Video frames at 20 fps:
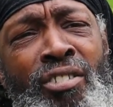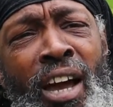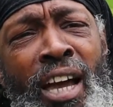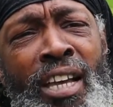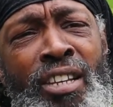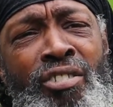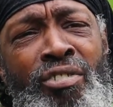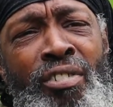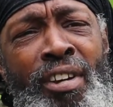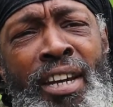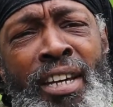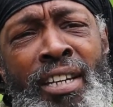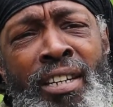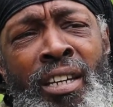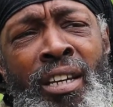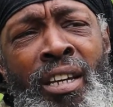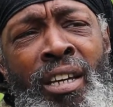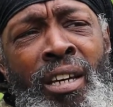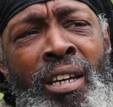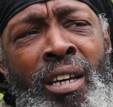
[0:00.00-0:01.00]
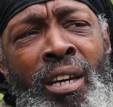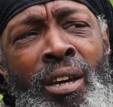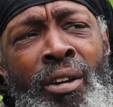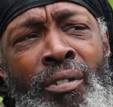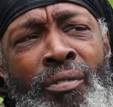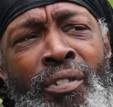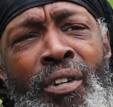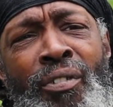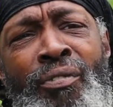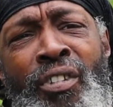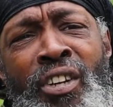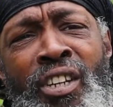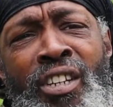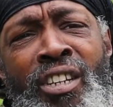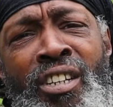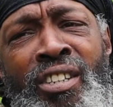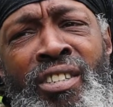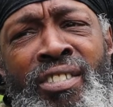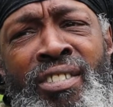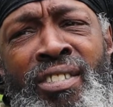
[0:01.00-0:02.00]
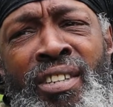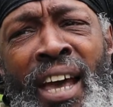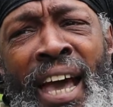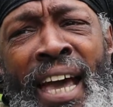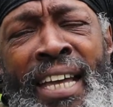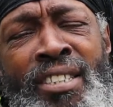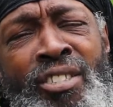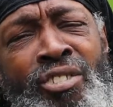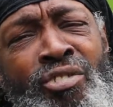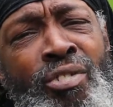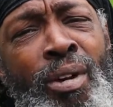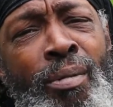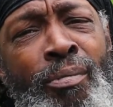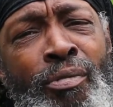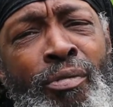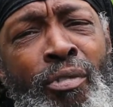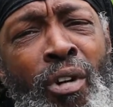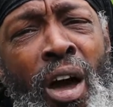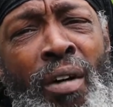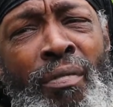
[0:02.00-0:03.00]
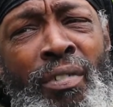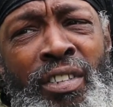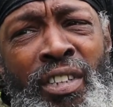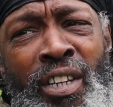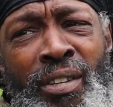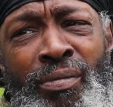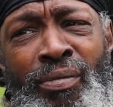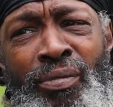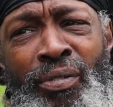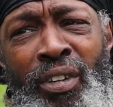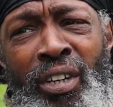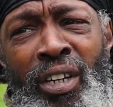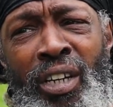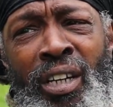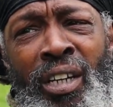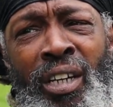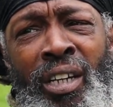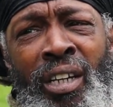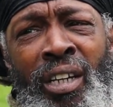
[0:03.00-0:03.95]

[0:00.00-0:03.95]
I train for fitness and strength rather than for